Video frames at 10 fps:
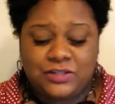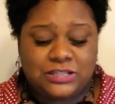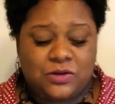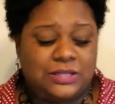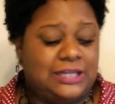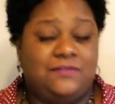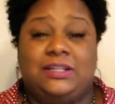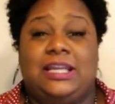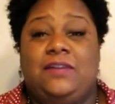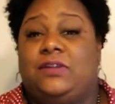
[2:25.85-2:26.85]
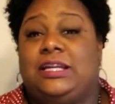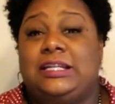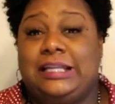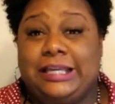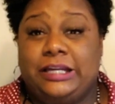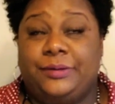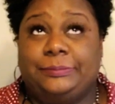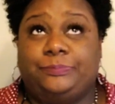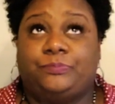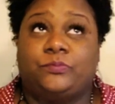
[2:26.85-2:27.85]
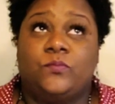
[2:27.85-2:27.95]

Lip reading: usually don't even get to get them